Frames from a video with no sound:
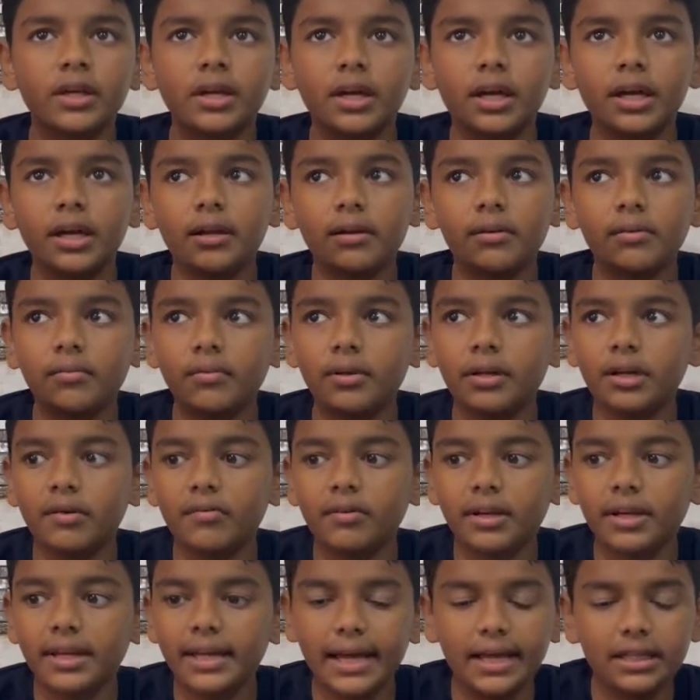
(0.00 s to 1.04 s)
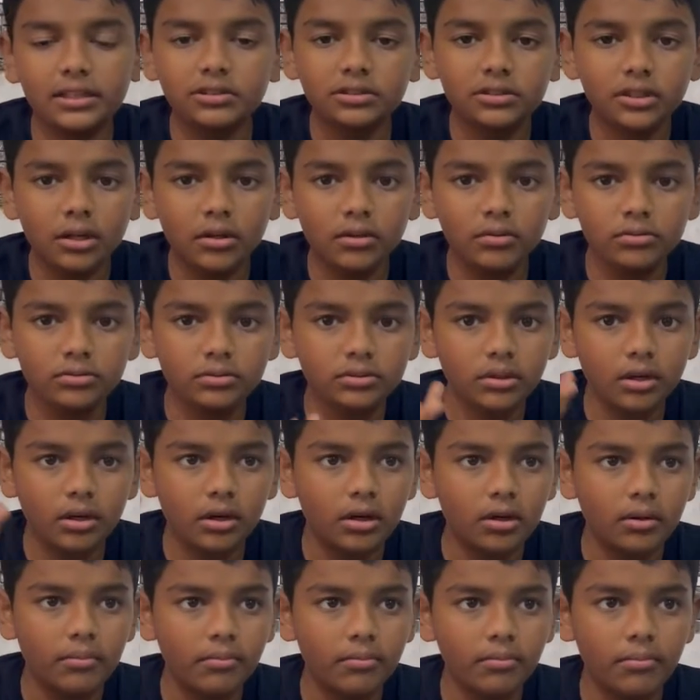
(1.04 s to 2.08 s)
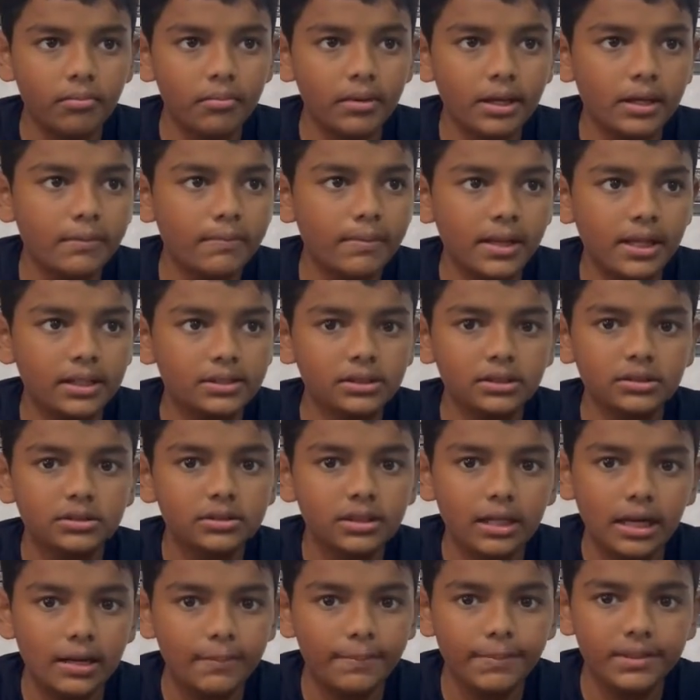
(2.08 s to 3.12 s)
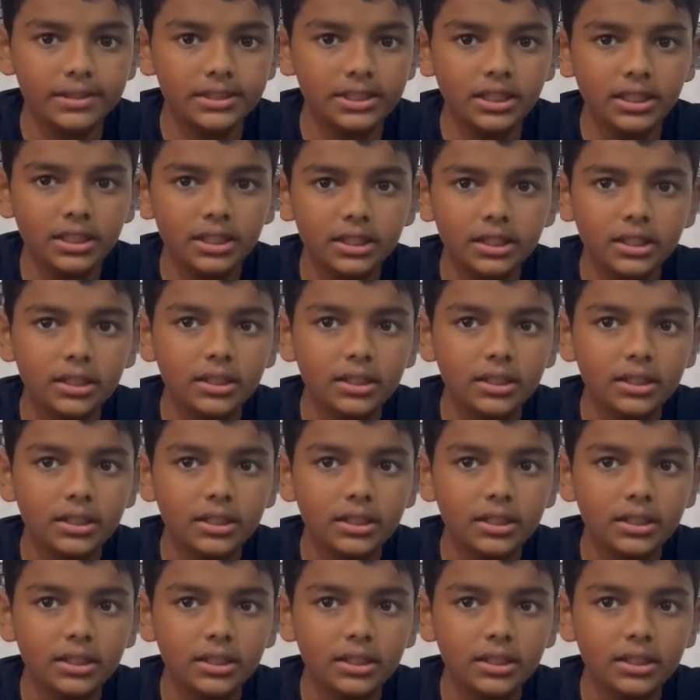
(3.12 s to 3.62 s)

in our gas stoves or many places, LPG.